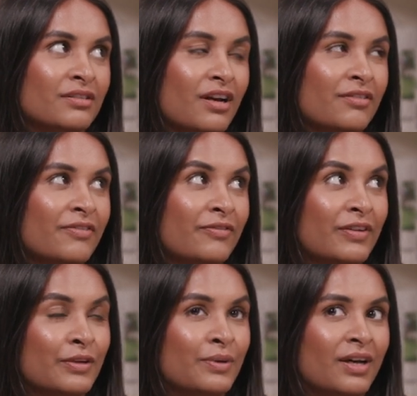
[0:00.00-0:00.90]
I
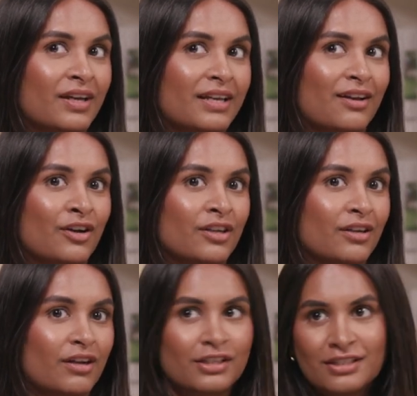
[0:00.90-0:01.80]
feel like I
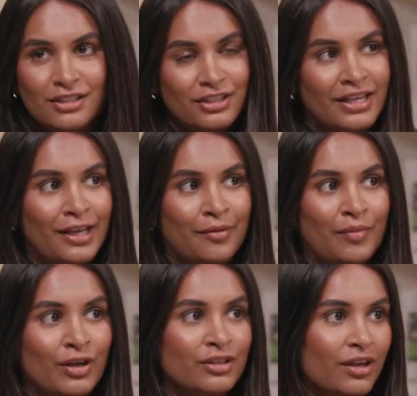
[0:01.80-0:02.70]
don't go to the gym,
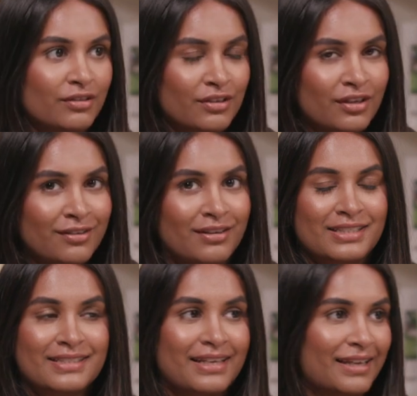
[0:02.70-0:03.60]
I don't do like
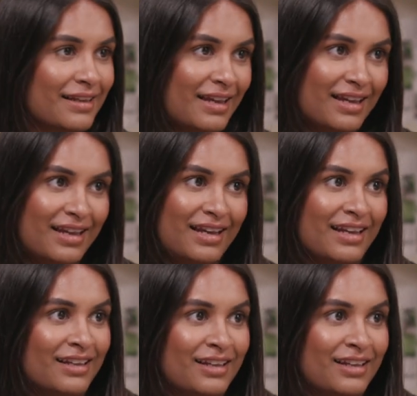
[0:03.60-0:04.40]
skincare,